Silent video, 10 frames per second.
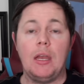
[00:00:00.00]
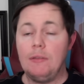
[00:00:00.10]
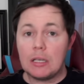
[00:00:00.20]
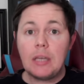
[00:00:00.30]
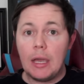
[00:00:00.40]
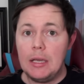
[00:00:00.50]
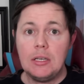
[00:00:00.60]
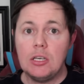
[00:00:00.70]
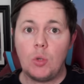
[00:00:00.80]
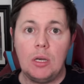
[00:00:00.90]
If they can get
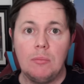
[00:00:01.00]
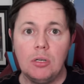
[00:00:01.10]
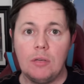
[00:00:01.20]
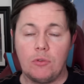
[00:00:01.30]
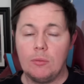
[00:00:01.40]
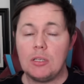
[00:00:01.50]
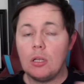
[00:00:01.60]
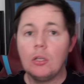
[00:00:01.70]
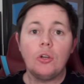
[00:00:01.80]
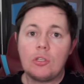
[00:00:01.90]
18, 20 million for him, that's a
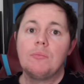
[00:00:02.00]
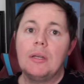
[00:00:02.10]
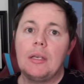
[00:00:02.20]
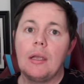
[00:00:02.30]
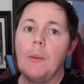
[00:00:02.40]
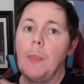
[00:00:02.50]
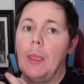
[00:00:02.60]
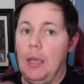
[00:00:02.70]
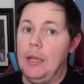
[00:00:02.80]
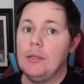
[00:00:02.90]
lot of money
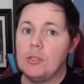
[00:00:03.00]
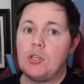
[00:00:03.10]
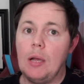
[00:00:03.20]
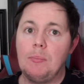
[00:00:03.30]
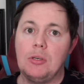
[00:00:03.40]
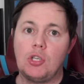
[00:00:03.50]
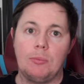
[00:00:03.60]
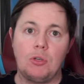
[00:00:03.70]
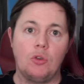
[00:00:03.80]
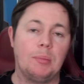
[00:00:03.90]
in the Championship
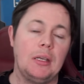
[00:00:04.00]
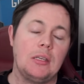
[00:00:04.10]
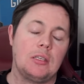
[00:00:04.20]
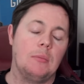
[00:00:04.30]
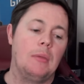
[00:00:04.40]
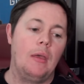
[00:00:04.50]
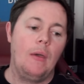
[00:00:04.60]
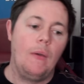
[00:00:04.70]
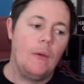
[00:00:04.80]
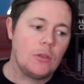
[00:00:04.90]
to replace him.
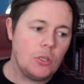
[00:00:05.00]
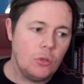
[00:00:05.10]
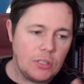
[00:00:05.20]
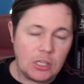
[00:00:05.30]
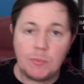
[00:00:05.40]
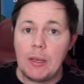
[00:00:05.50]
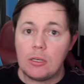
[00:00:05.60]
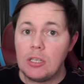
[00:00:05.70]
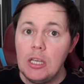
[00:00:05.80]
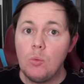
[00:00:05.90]
So it's
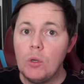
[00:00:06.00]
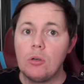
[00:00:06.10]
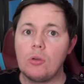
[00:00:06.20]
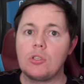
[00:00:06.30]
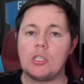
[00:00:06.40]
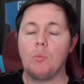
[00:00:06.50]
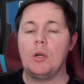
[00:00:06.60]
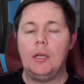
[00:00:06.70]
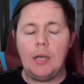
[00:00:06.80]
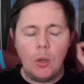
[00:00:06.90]
expected he will go somewhere,
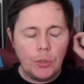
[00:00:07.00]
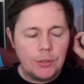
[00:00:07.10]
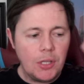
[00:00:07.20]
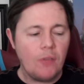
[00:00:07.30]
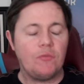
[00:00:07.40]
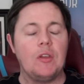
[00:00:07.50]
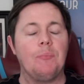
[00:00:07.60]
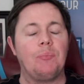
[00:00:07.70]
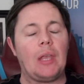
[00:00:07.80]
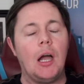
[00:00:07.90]
and I would love
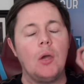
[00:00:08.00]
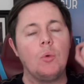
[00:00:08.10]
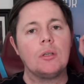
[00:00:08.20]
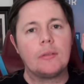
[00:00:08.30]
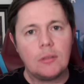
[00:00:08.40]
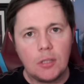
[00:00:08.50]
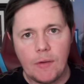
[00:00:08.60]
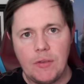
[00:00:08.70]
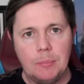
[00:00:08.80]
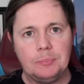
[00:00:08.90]
him. I would
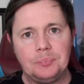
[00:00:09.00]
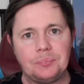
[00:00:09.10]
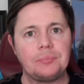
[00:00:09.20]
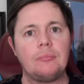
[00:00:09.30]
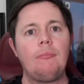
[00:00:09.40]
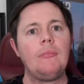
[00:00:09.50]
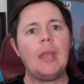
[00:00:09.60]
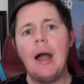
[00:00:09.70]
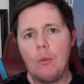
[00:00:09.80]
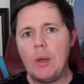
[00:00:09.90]
love him
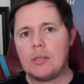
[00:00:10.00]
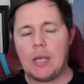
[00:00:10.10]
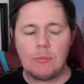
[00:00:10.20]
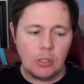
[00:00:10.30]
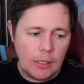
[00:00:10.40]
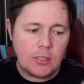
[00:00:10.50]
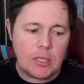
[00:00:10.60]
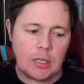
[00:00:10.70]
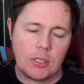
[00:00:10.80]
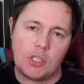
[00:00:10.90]
at West Ham. So let's
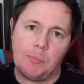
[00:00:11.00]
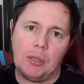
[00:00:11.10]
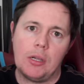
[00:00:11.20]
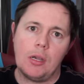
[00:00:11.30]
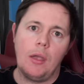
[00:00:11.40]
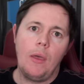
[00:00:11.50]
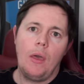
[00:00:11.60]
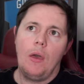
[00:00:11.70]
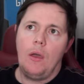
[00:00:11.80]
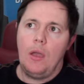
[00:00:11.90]
discuss the player
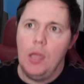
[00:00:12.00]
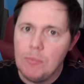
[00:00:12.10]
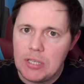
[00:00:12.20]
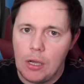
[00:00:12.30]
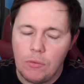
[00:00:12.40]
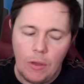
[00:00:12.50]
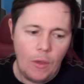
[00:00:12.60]
himself.